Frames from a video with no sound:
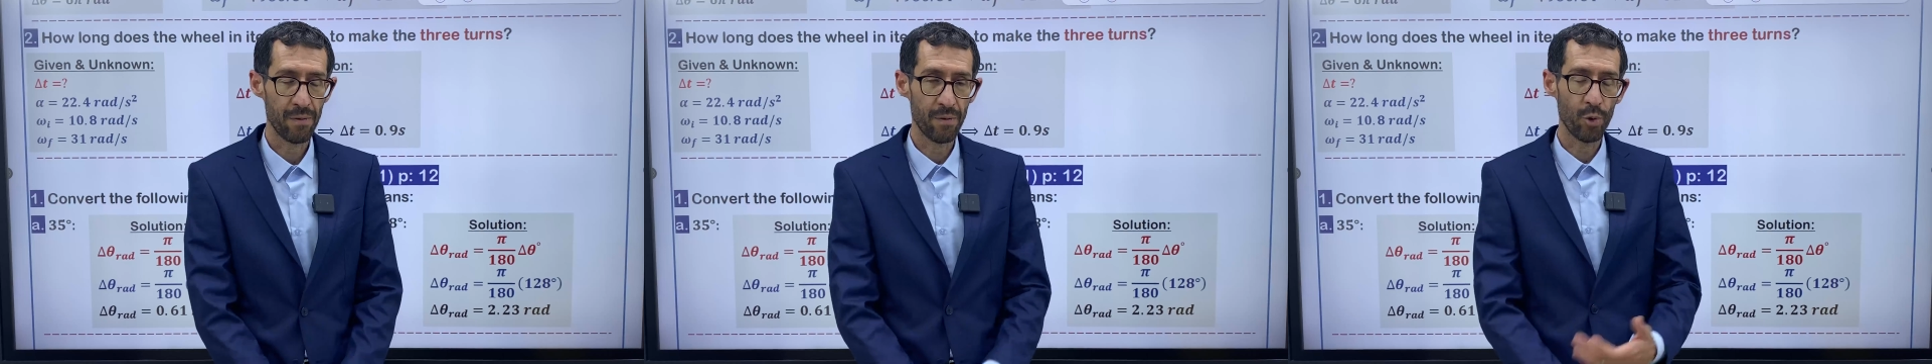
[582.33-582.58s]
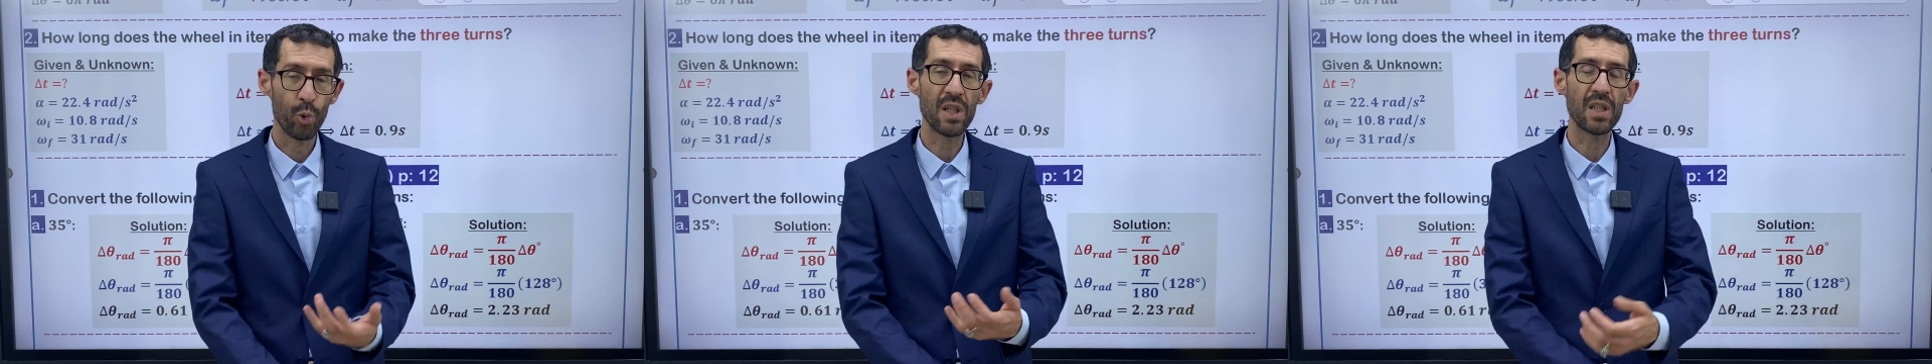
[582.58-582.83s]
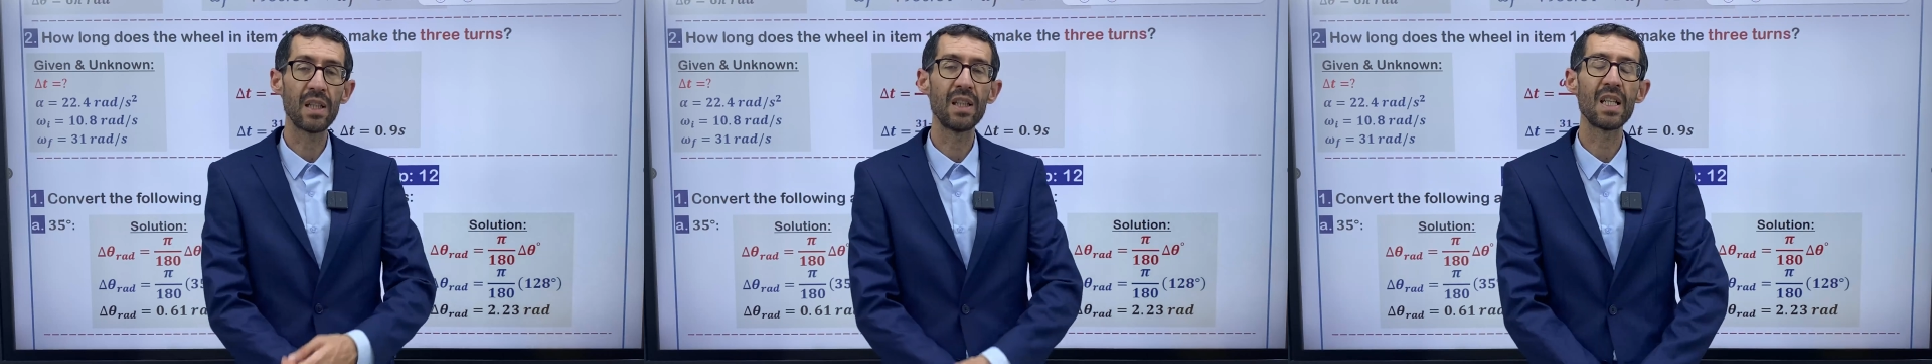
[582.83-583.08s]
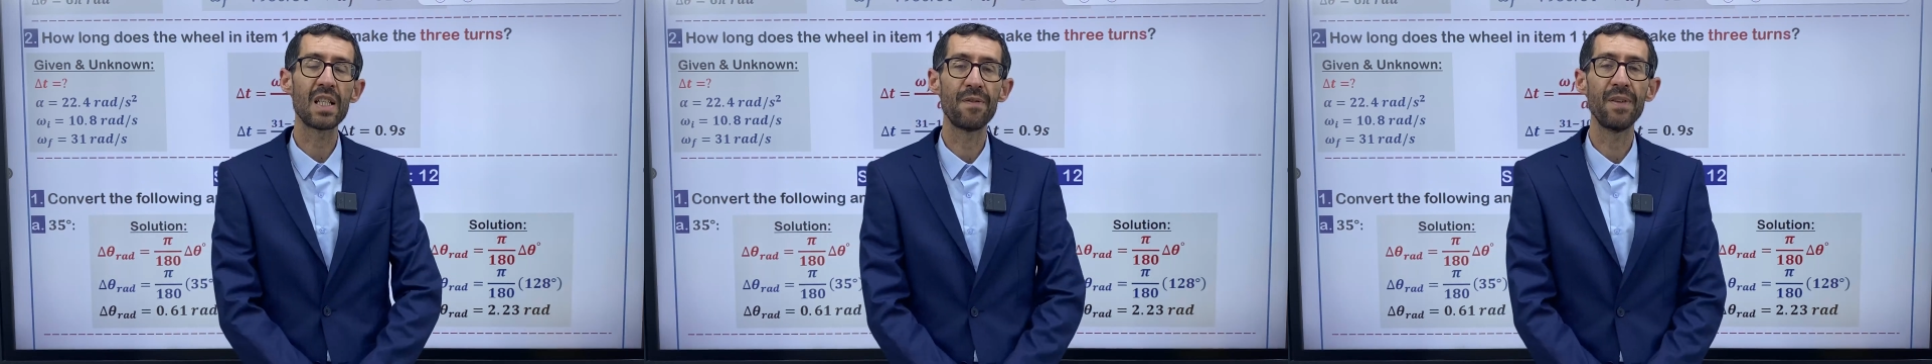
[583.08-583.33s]
for watching
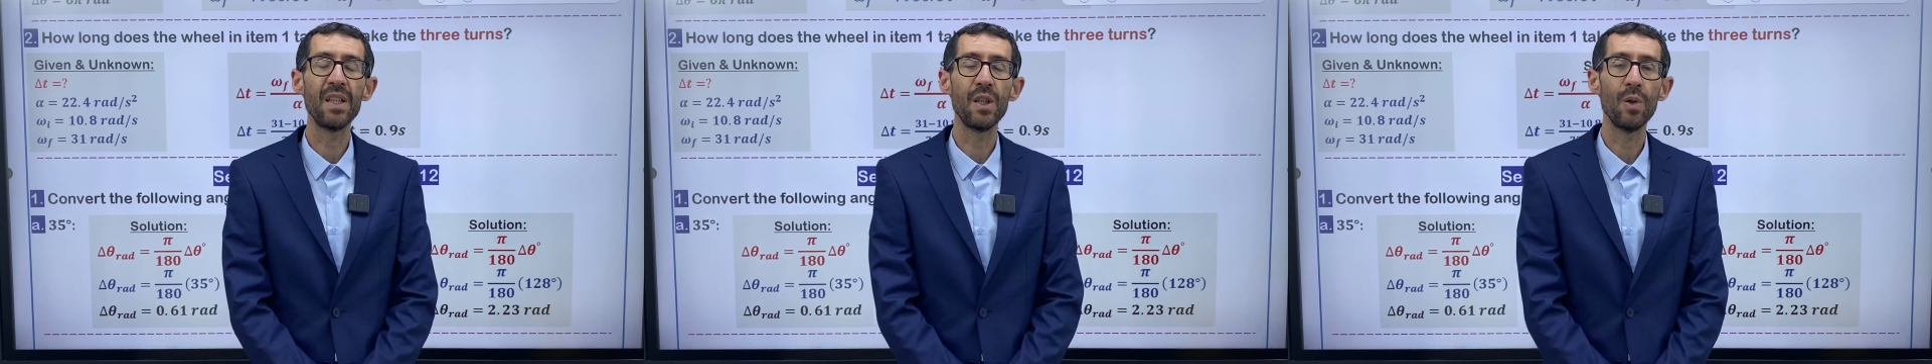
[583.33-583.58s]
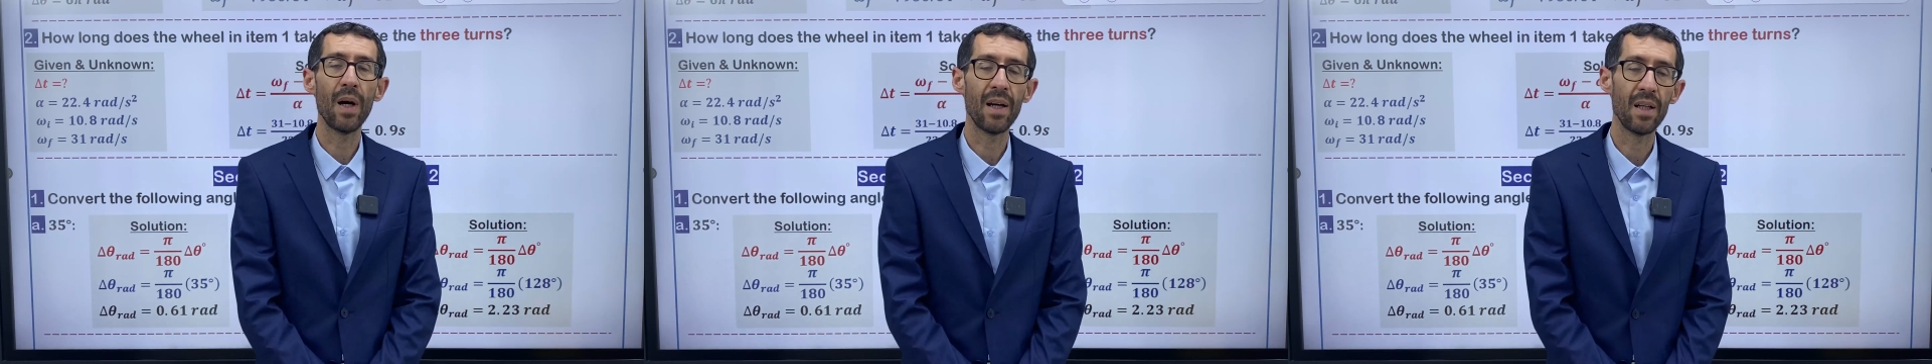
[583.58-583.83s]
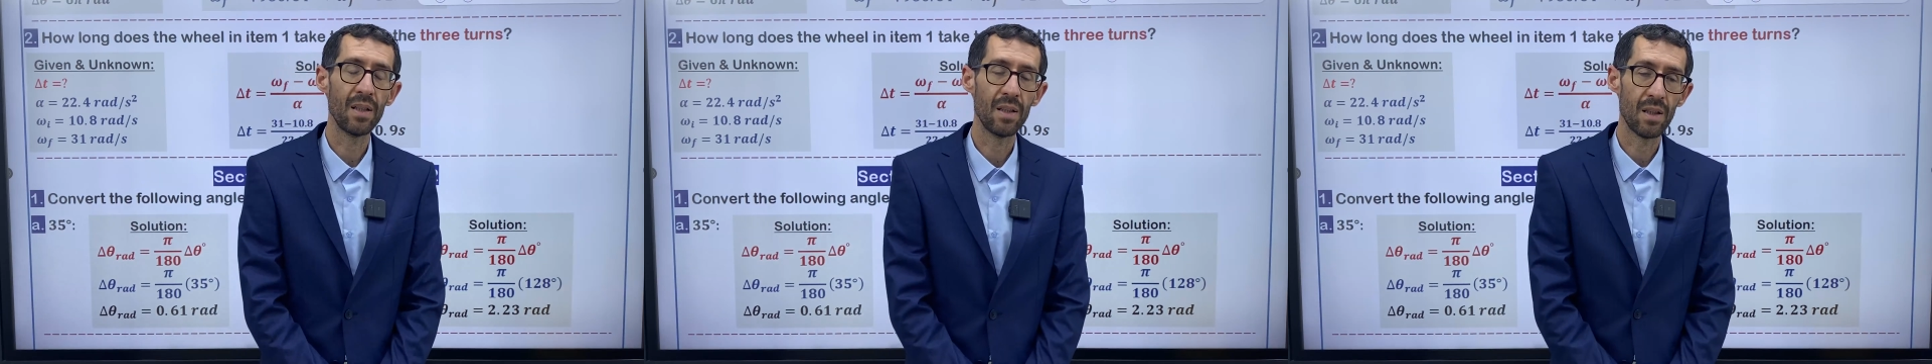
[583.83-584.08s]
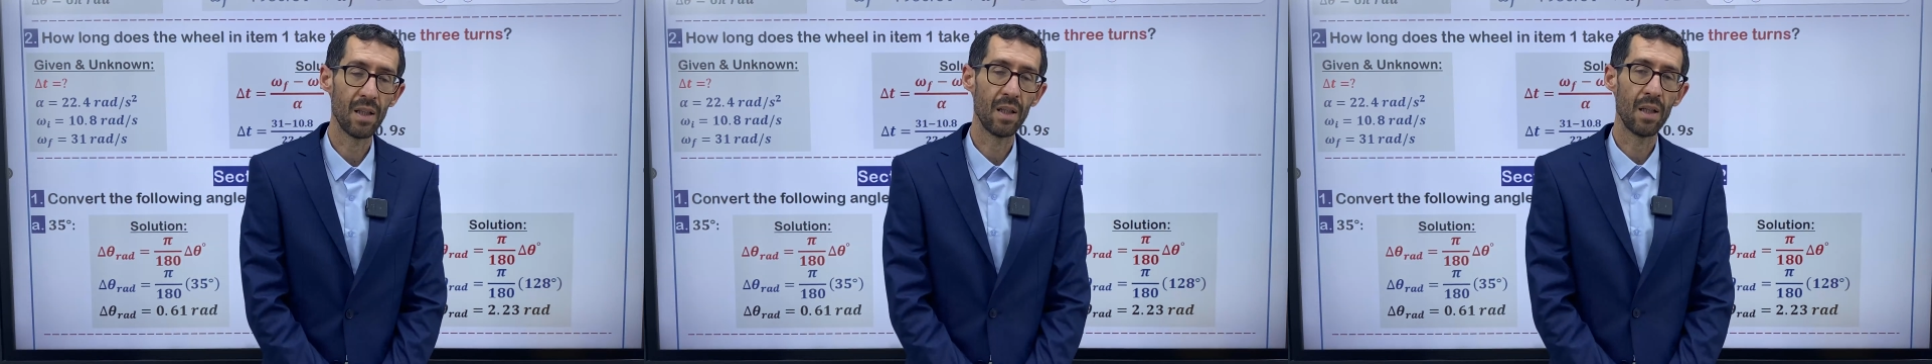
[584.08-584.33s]
this video, and
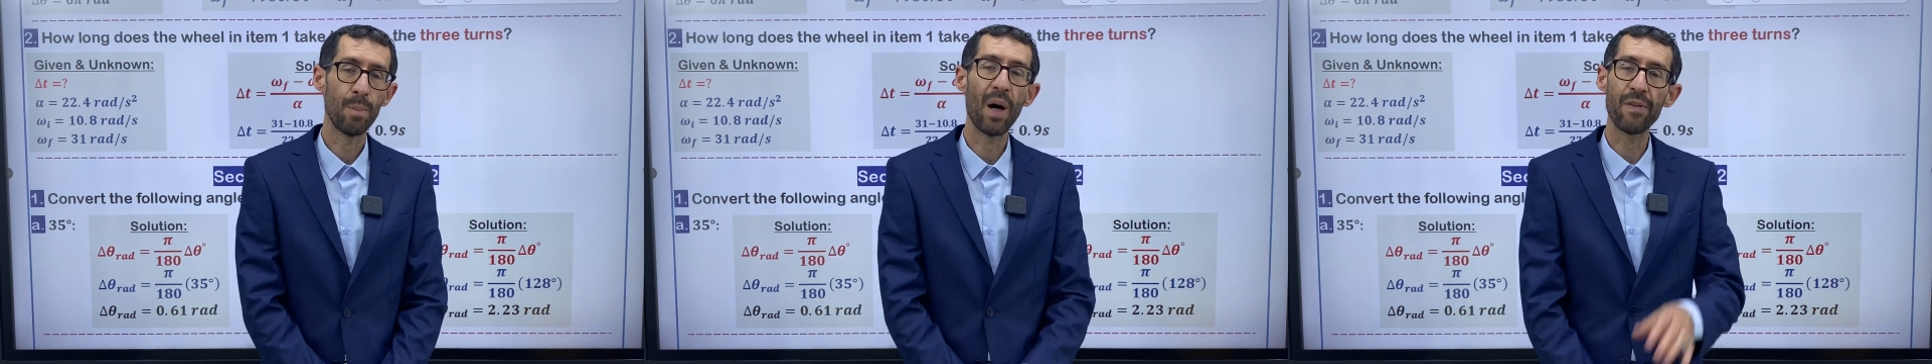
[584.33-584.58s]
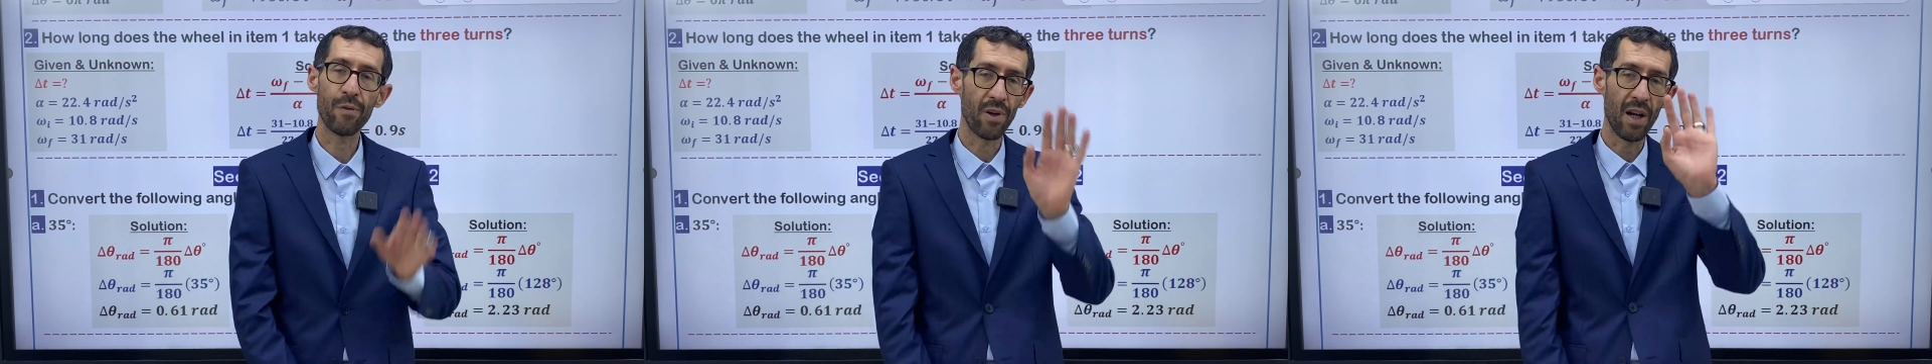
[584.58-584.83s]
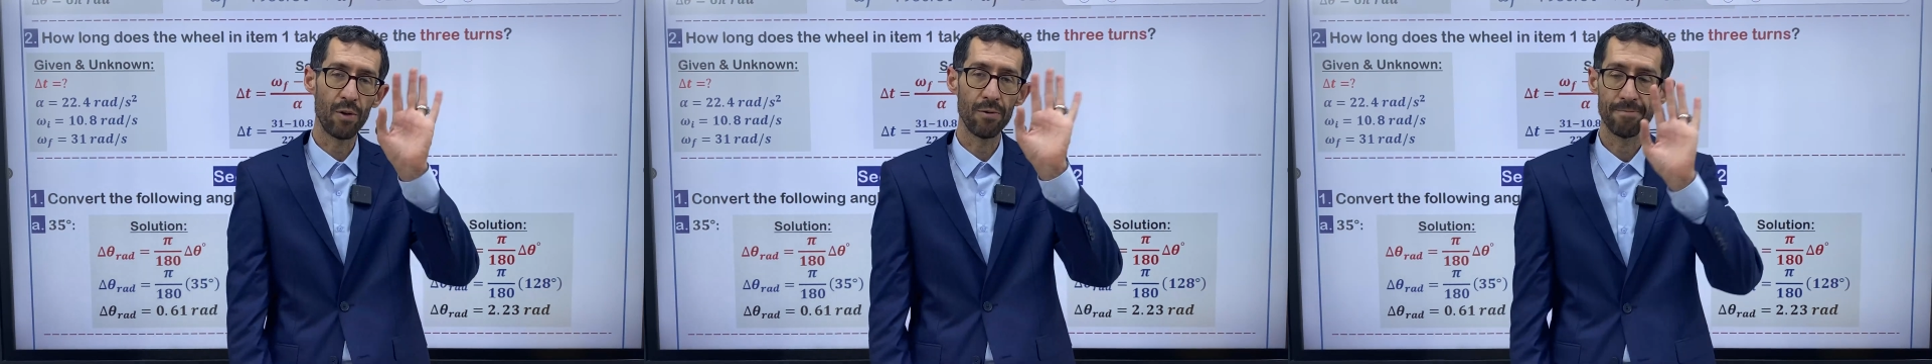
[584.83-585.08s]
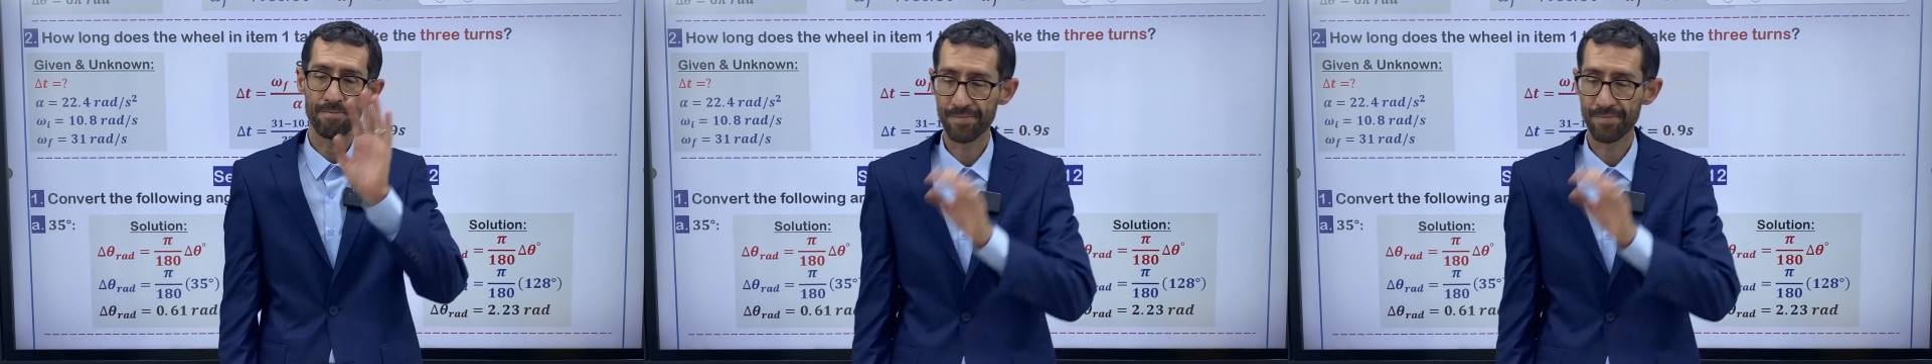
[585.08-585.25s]
bye for now.